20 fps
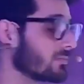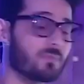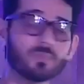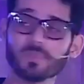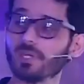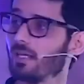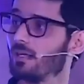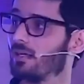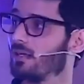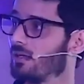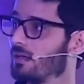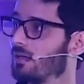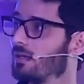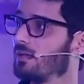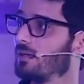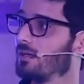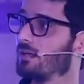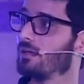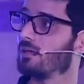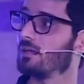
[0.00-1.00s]
just to add on to
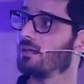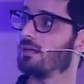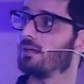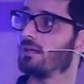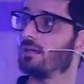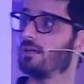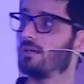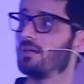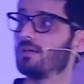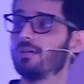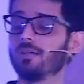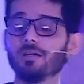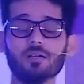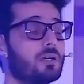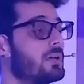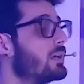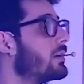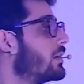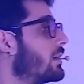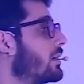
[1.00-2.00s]
that, integrating the
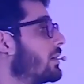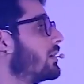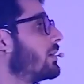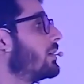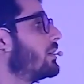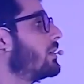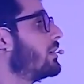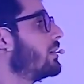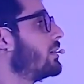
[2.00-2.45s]
compliance checks,